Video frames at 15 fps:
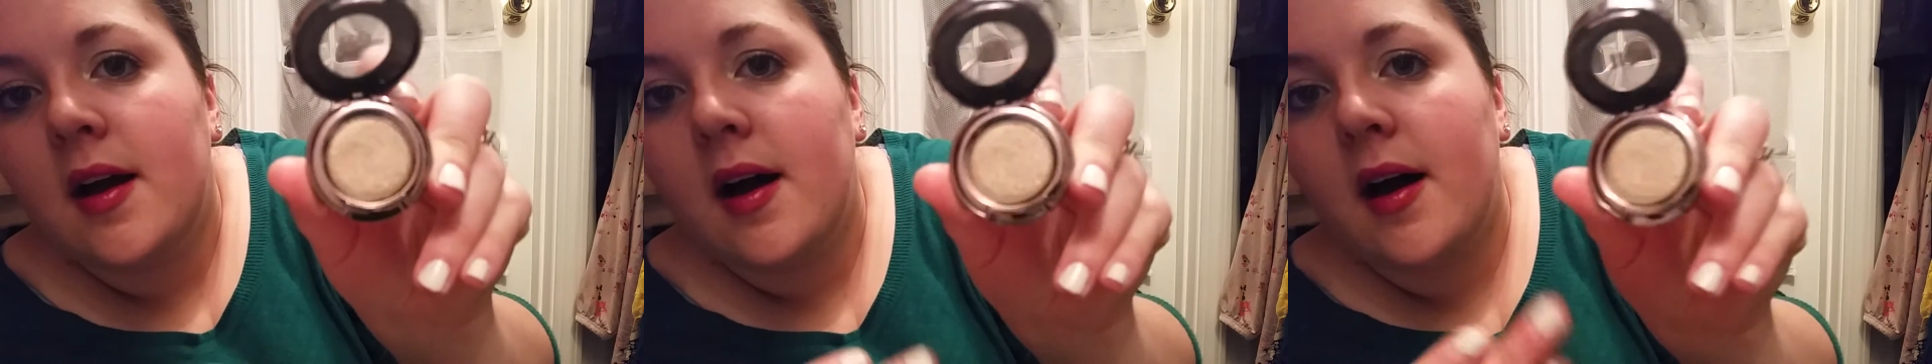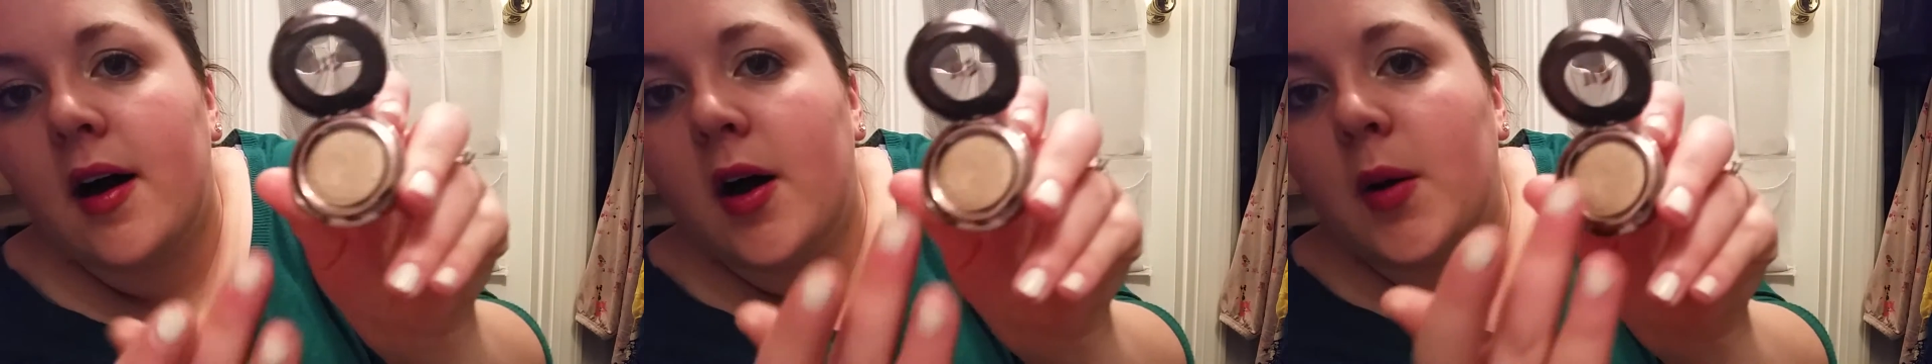
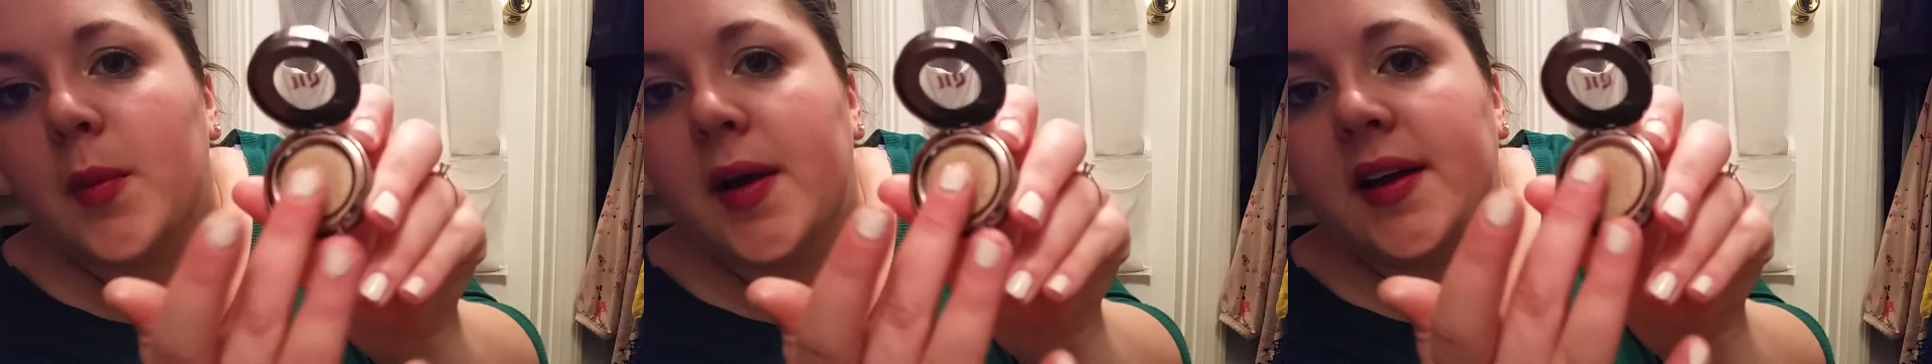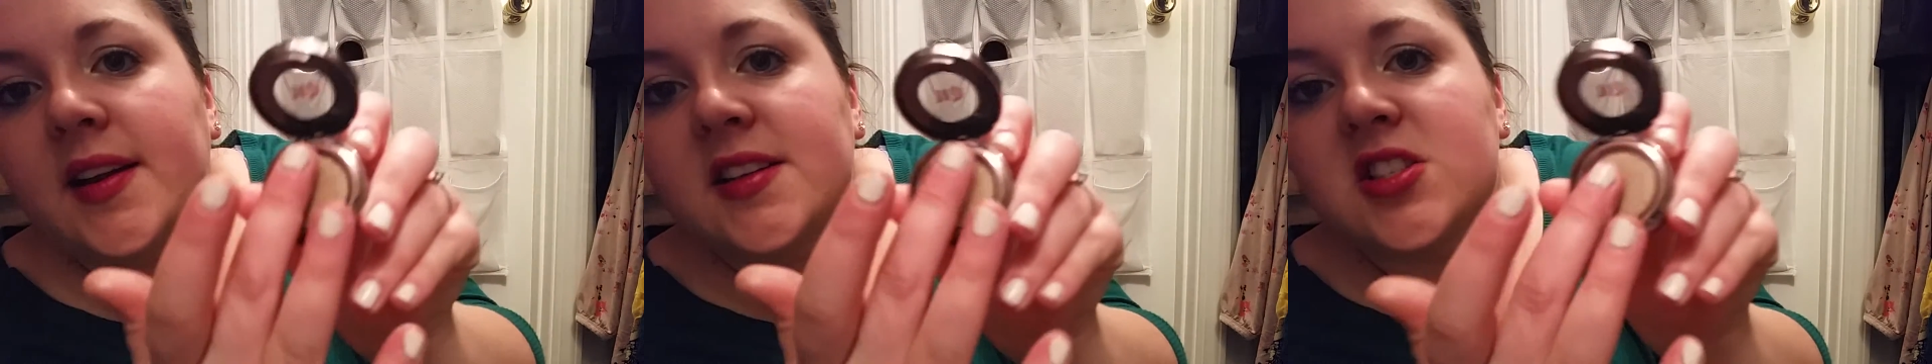
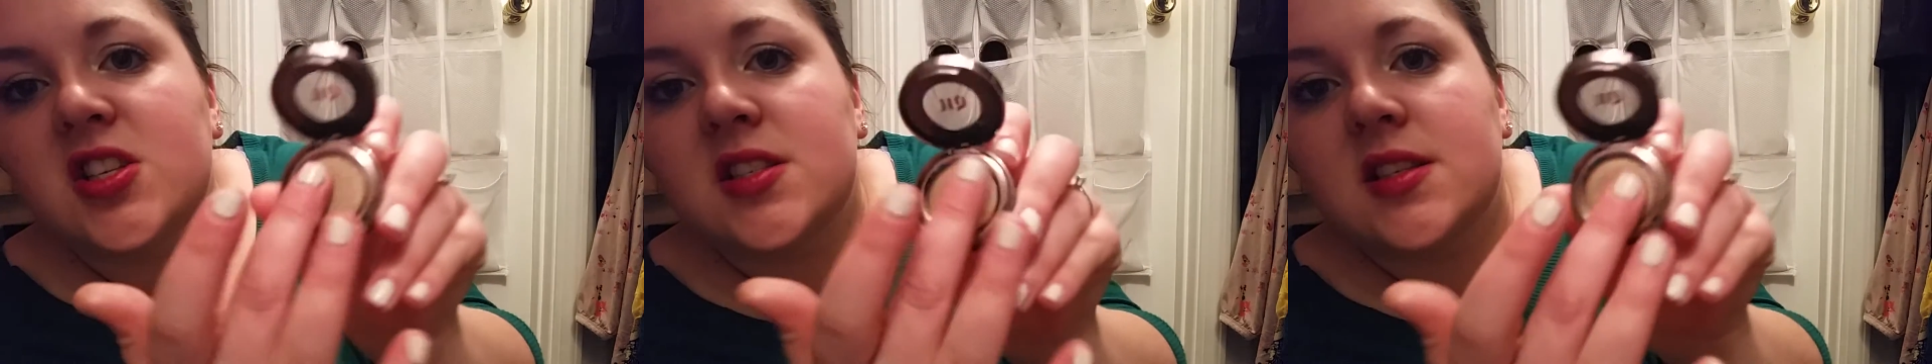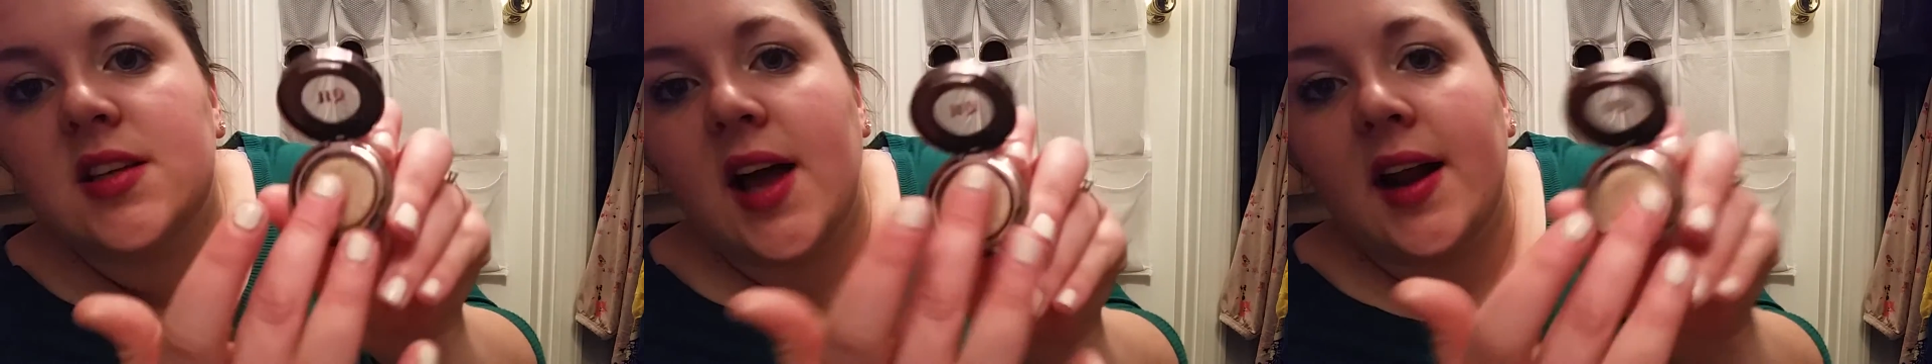And it's
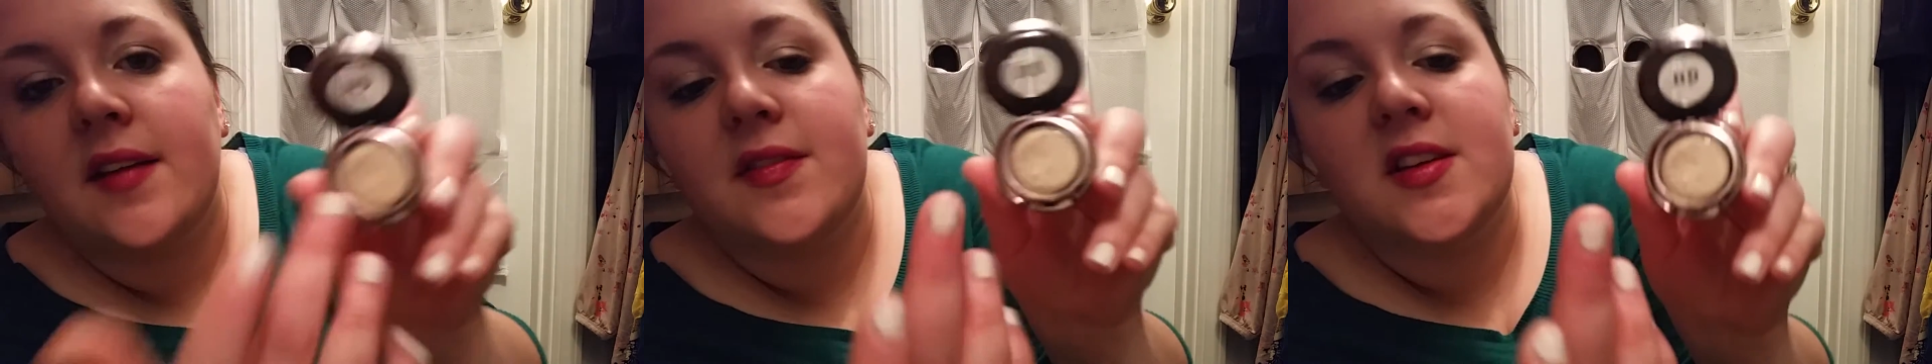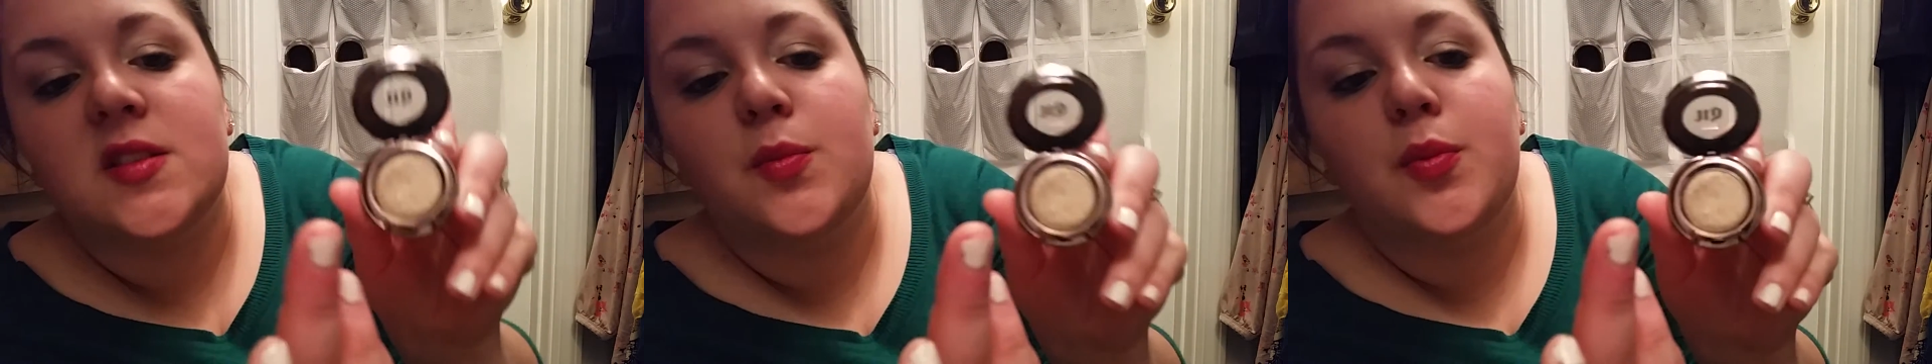just kind of
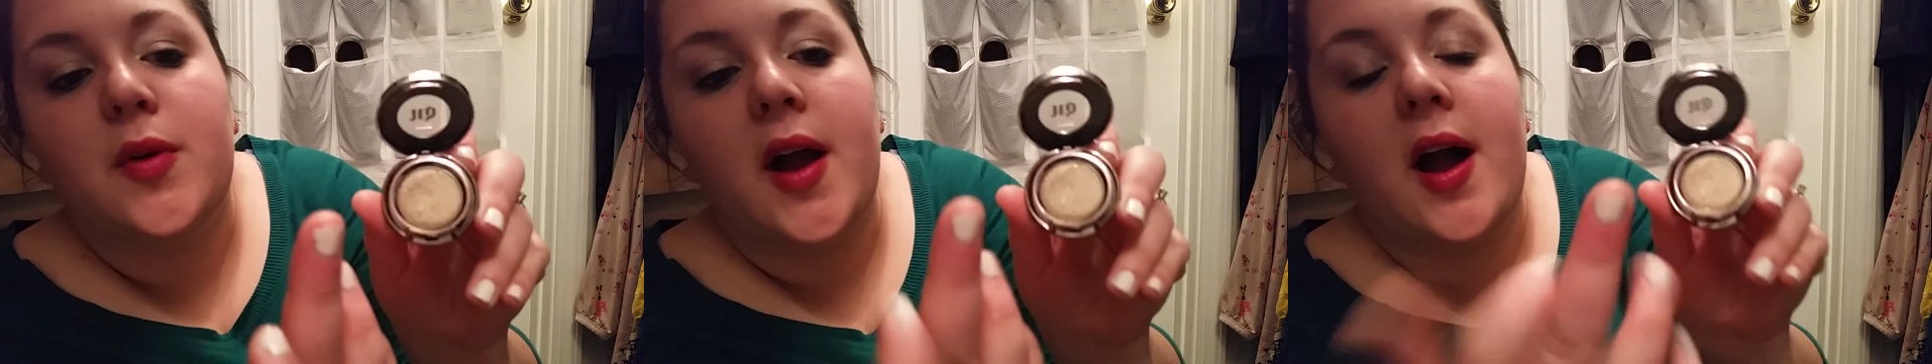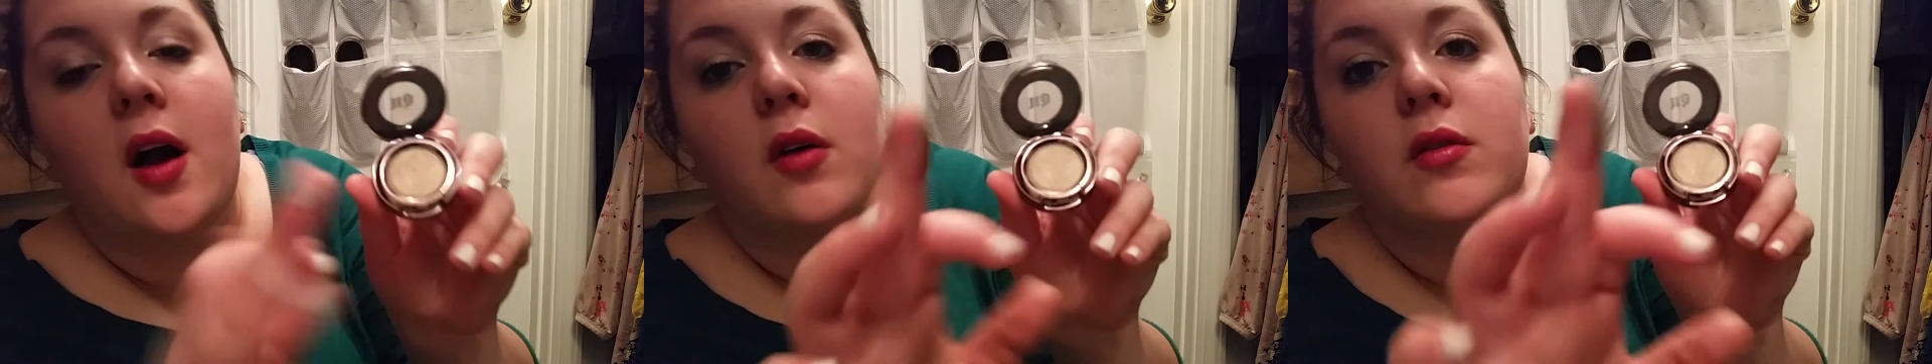this
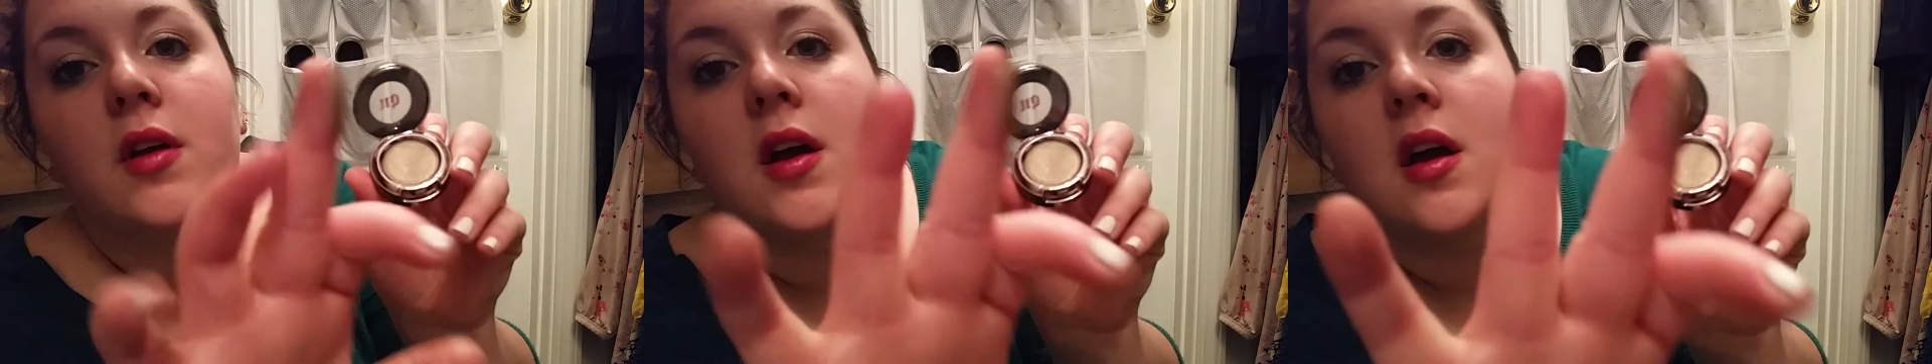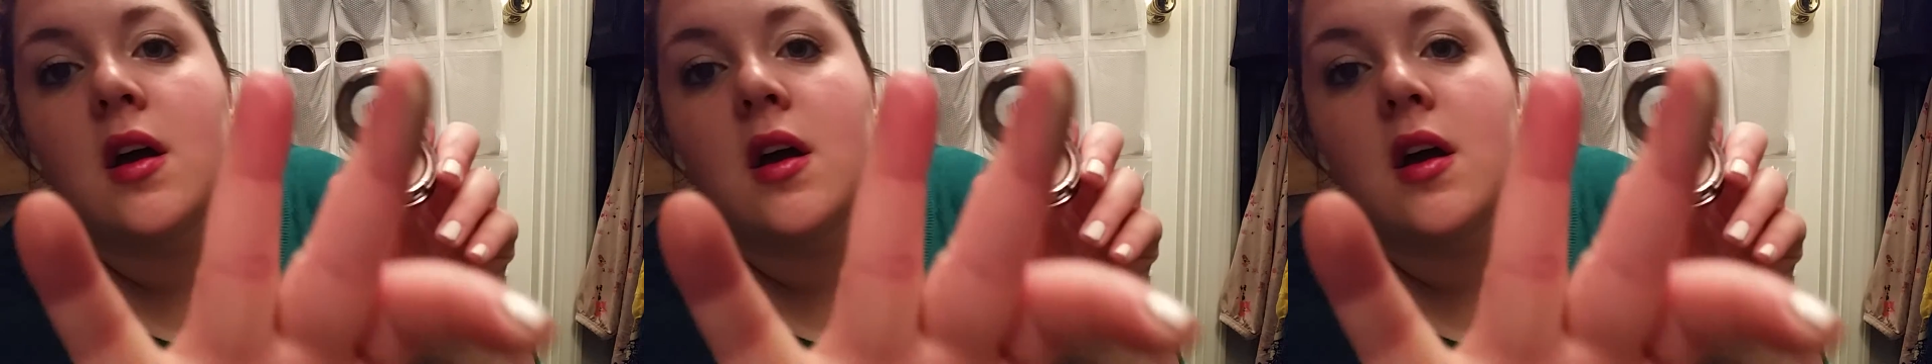brown,